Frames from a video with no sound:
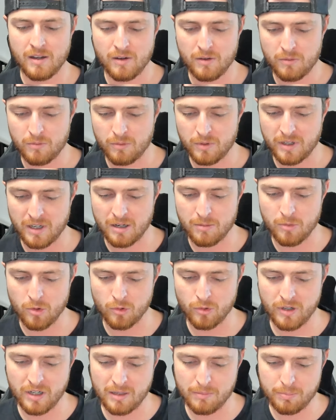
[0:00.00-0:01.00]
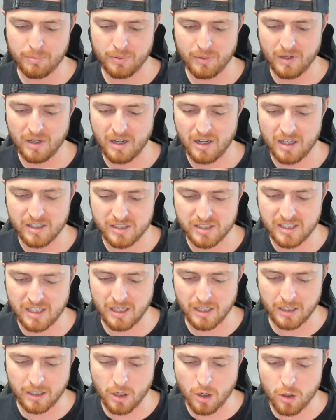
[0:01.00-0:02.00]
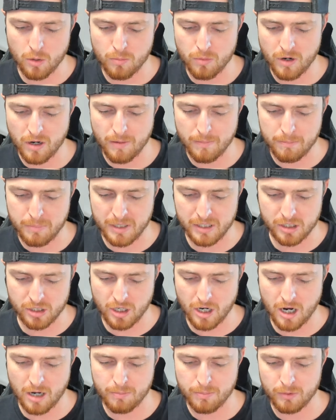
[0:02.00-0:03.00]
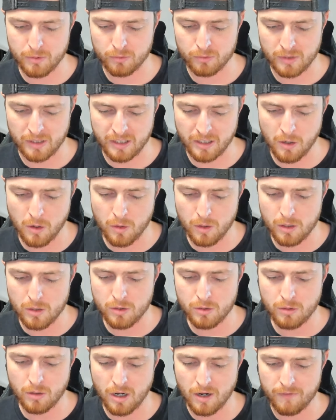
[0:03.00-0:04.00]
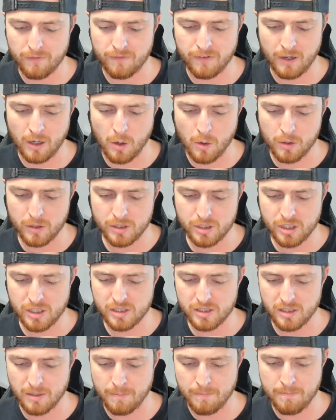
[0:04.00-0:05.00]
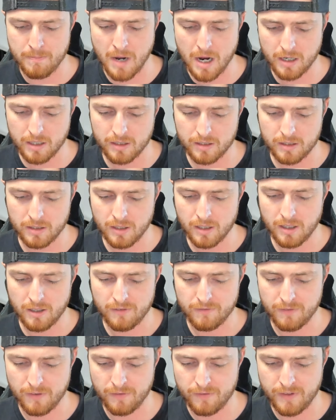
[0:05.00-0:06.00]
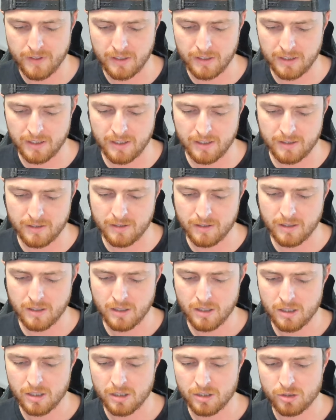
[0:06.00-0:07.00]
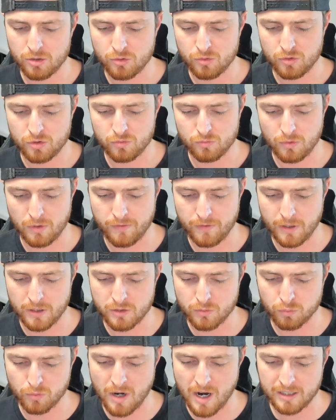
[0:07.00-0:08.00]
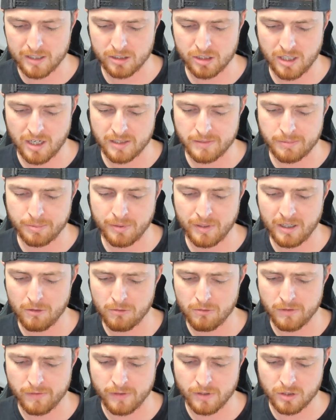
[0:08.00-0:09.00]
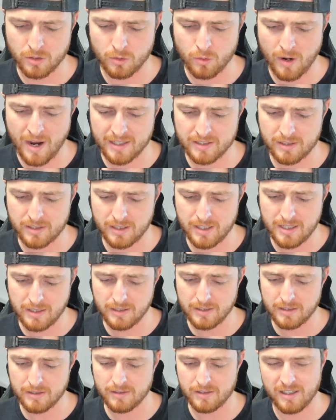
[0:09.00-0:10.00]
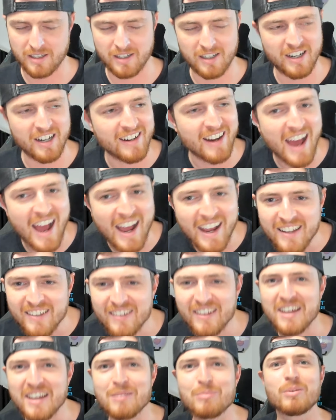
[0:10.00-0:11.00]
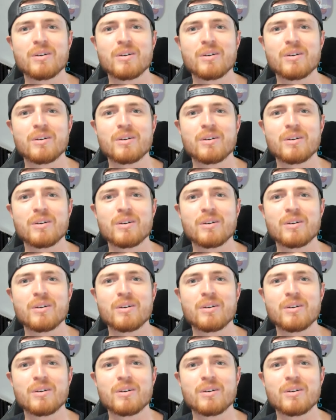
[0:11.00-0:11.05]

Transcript: We got a Mareep, a Silicobra, a Bisharp, a Riolu, a Florges muck, Pavilion, reverse Rock Chest Plate, reverse Quaxly, and an Annihilape.